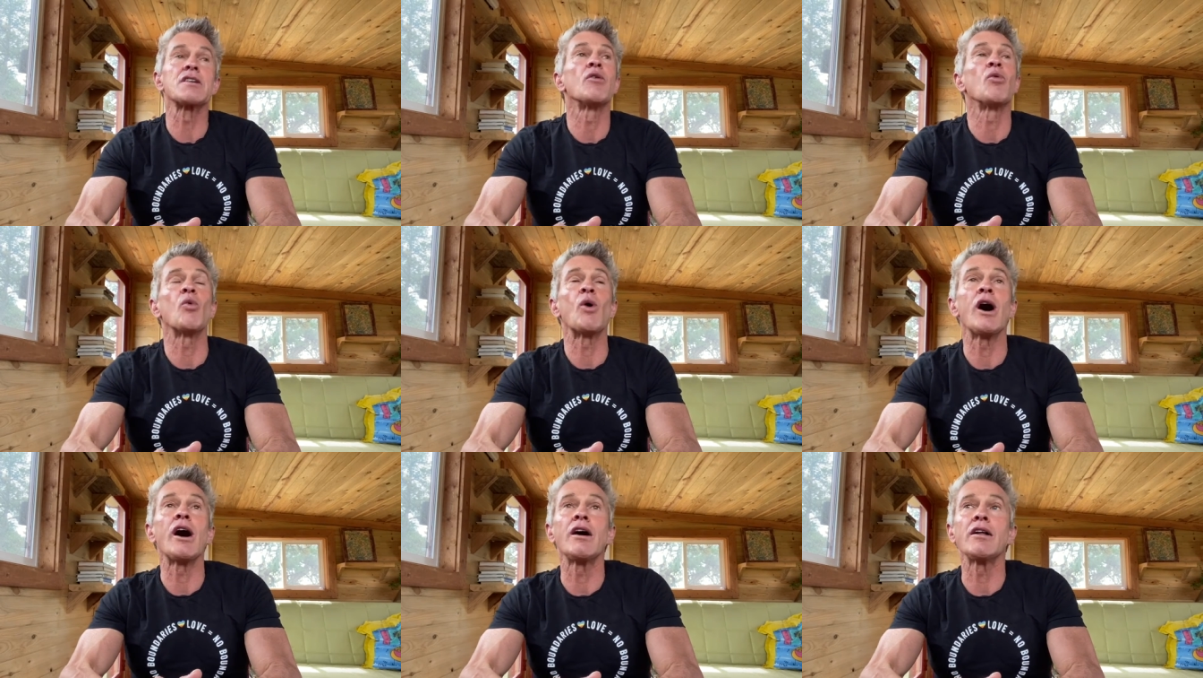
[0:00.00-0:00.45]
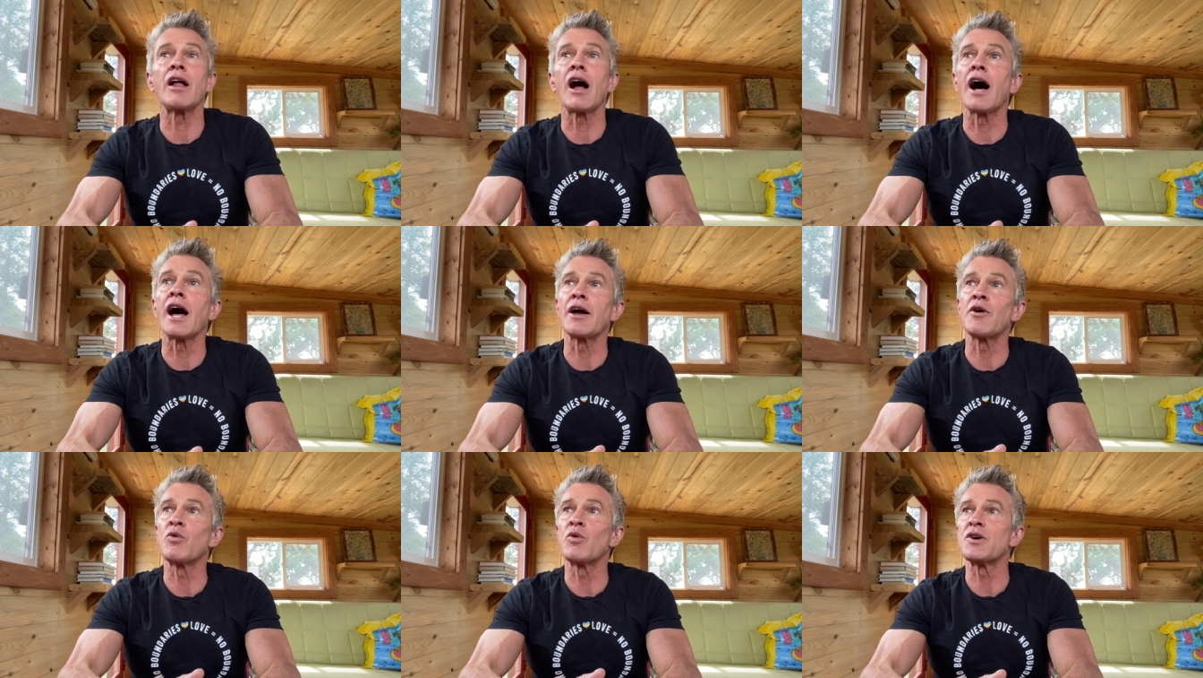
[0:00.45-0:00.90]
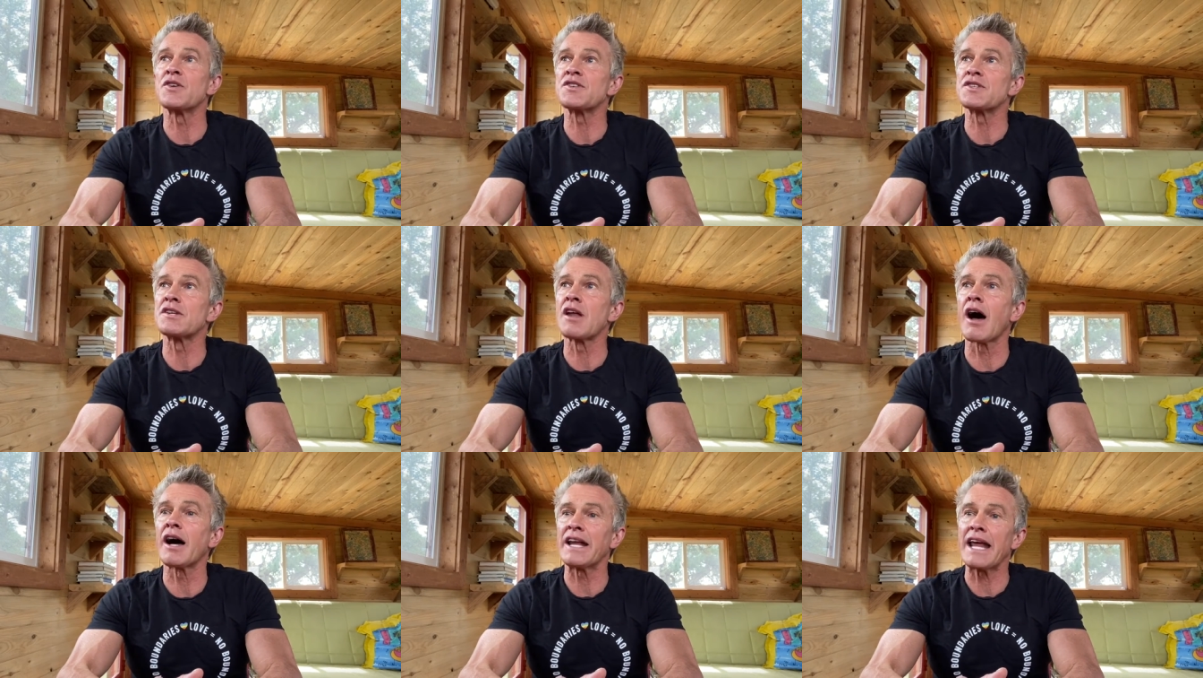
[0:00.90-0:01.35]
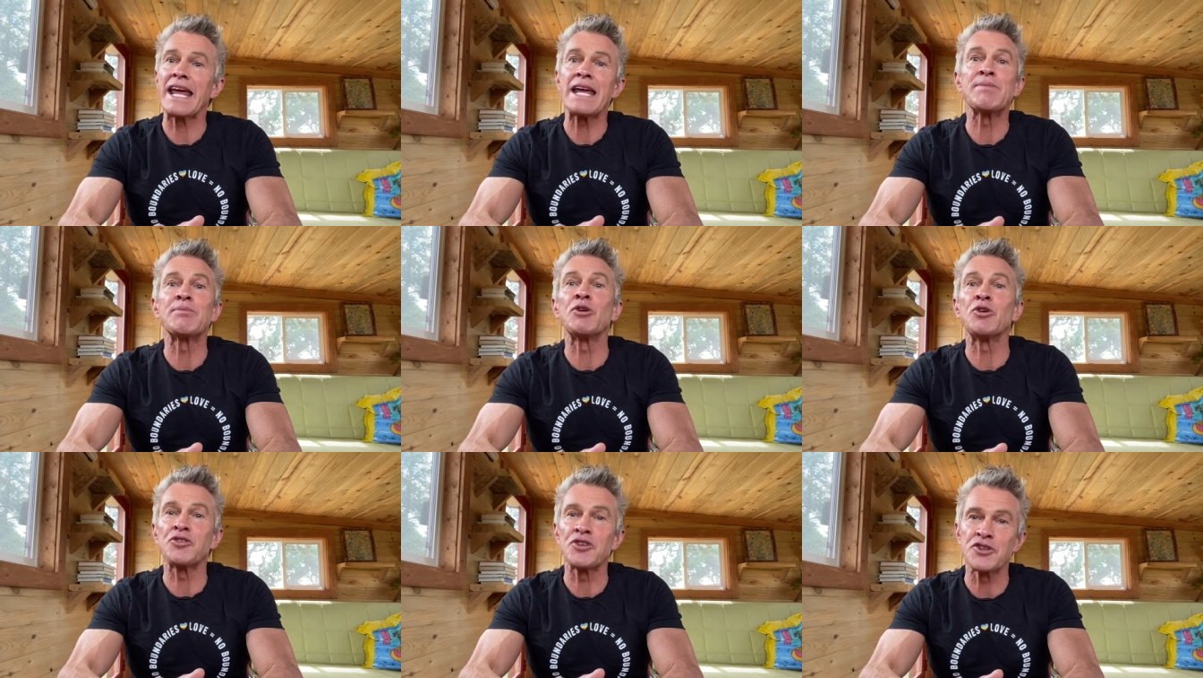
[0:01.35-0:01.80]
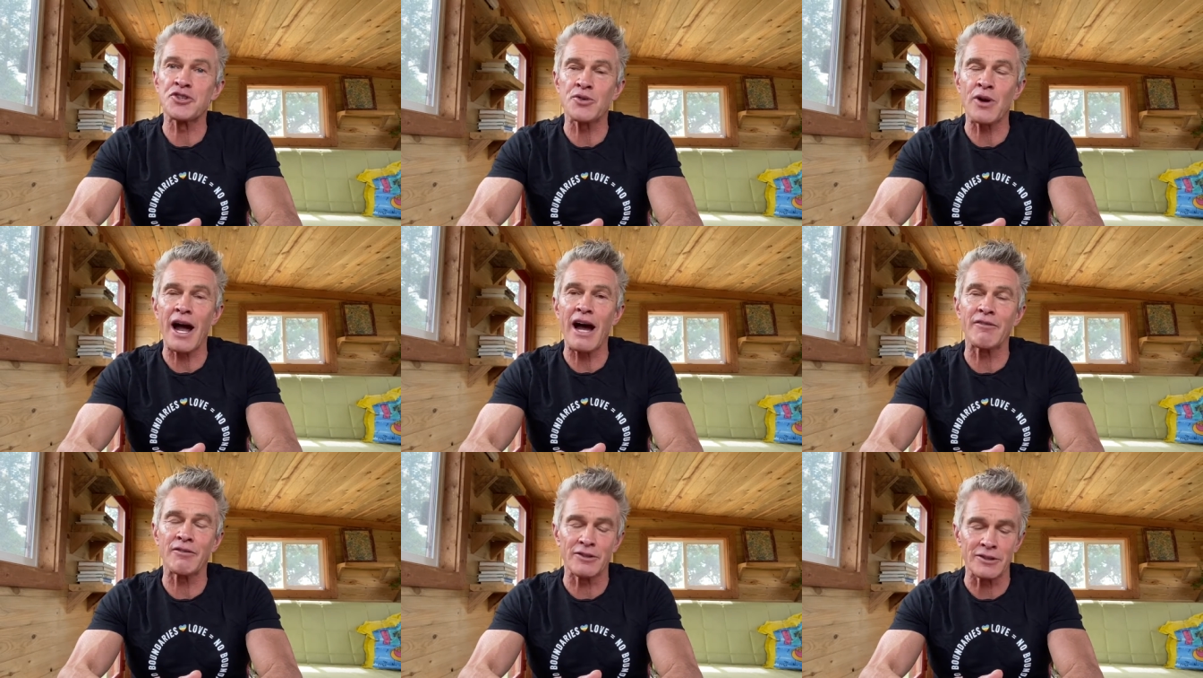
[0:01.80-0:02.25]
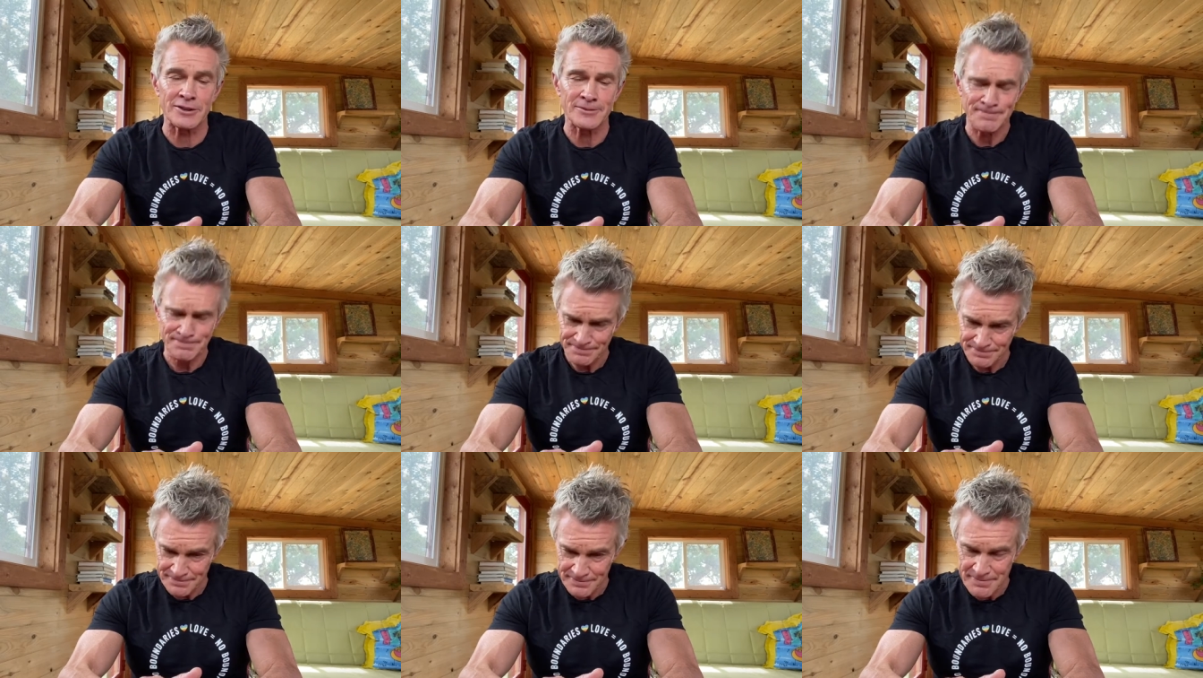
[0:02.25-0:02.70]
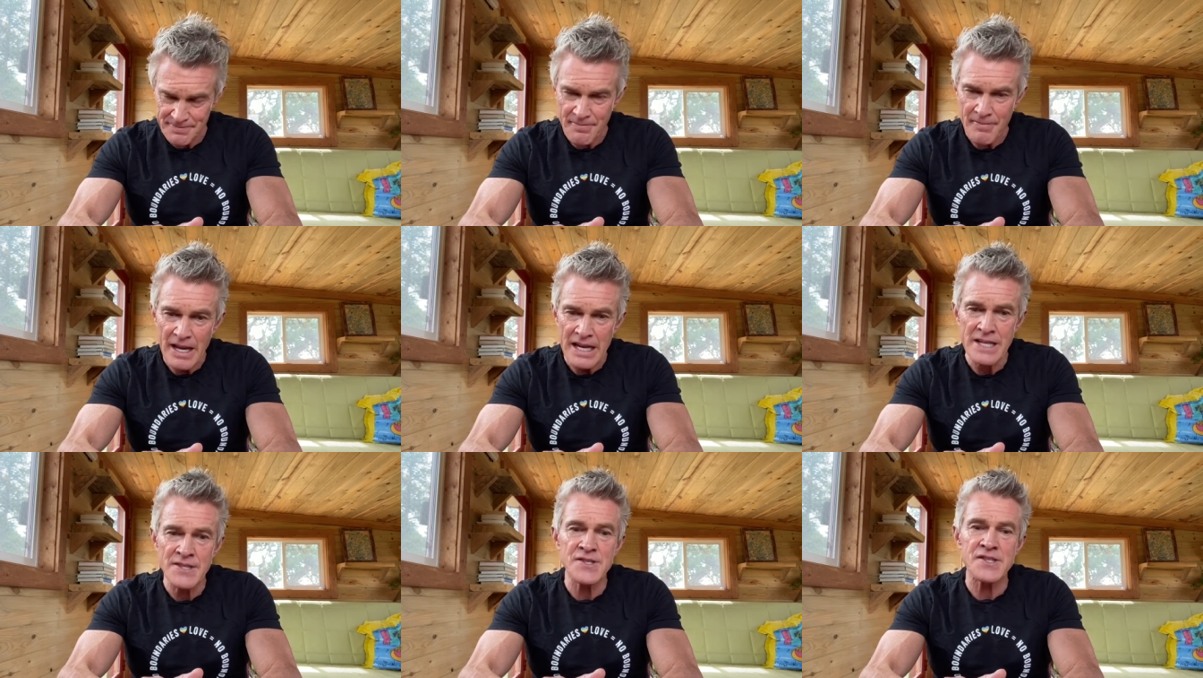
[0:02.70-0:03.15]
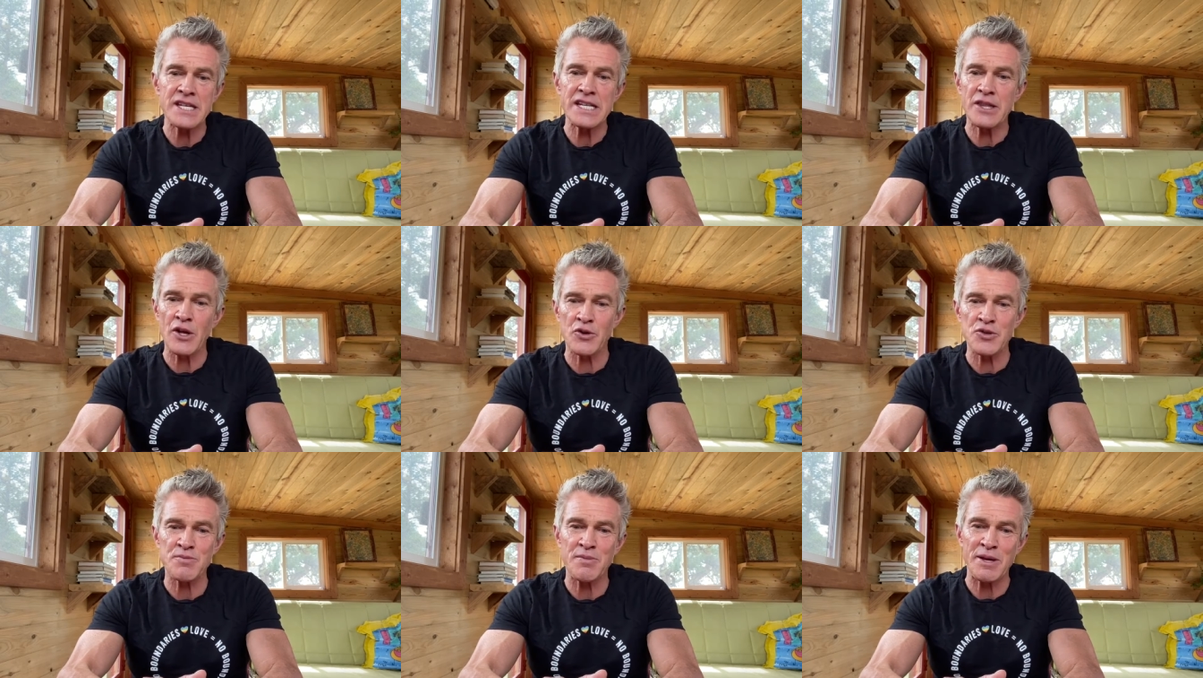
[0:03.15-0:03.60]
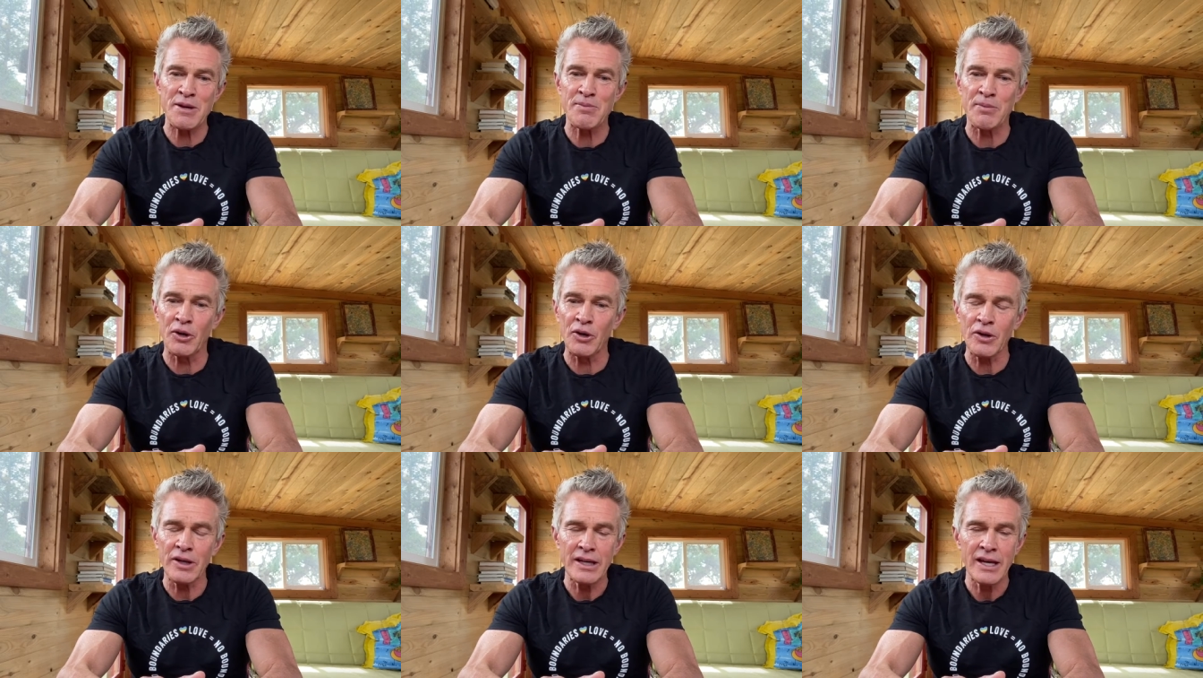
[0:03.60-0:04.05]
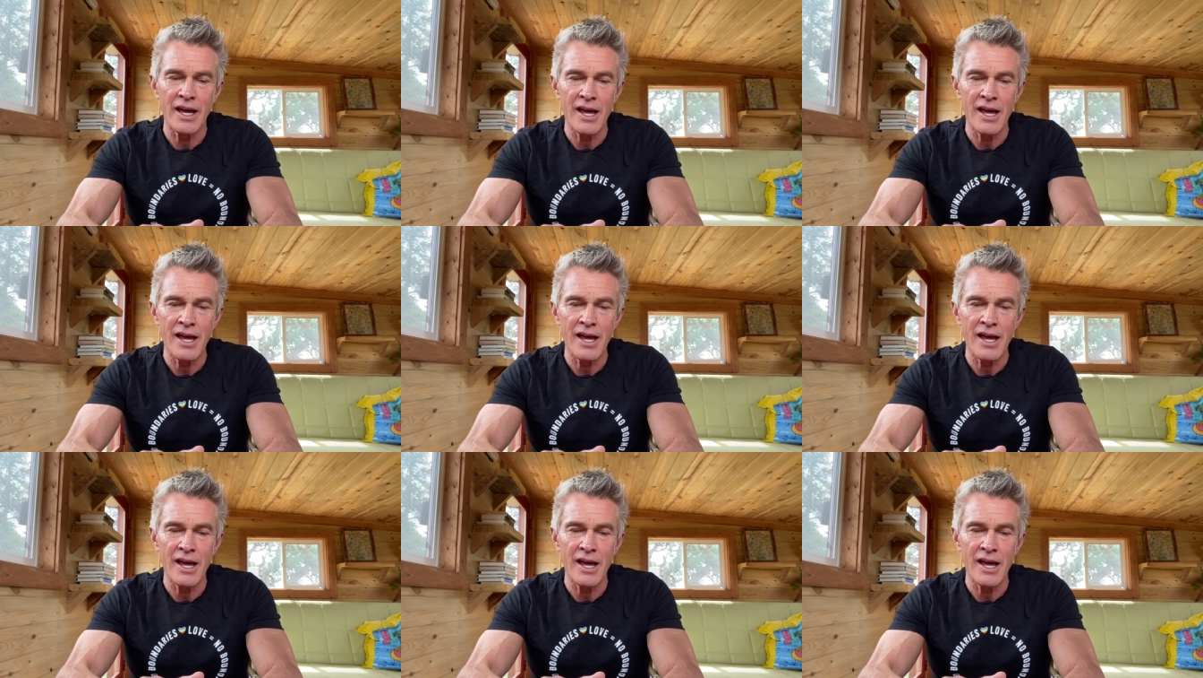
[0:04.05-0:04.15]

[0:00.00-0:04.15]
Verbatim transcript: while I was not able to travel and see those people